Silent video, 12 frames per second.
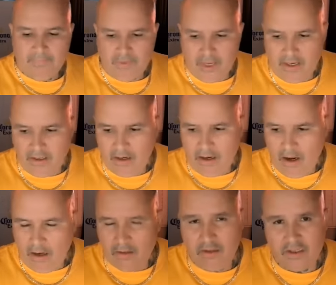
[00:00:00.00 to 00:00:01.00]
that
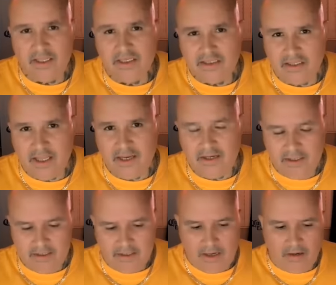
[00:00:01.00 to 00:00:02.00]
I'll look into that,
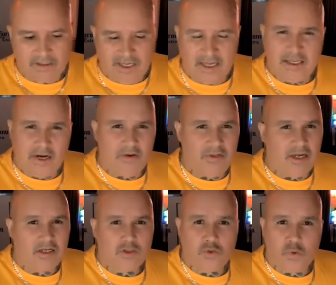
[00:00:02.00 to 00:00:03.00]
that I'll take care of
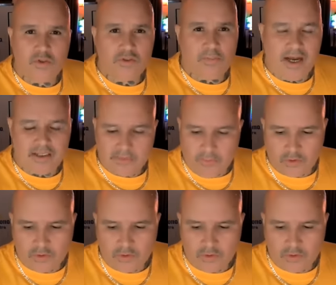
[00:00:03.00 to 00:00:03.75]
that as soon as possible.